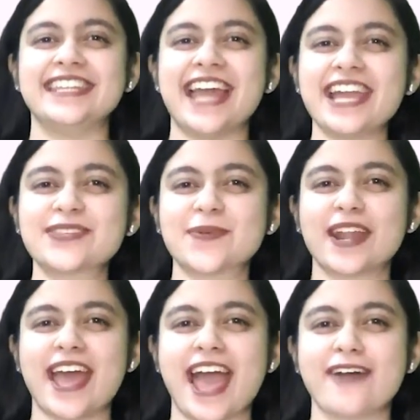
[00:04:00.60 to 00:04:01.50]
Next,
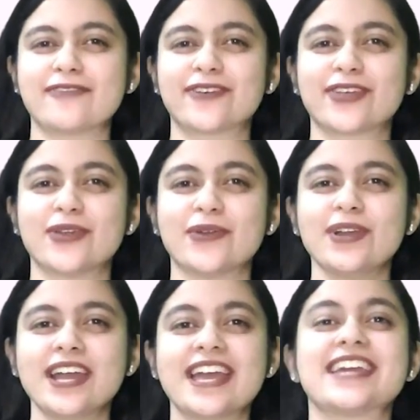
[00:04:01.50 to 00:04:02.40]
what I have for
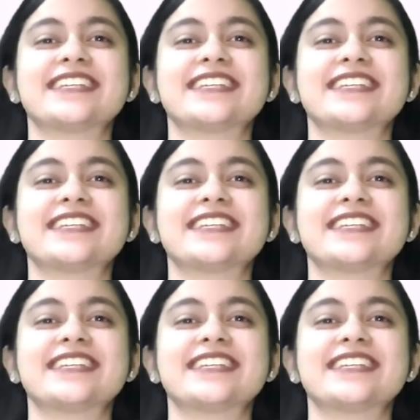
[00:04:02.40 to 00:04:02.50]
you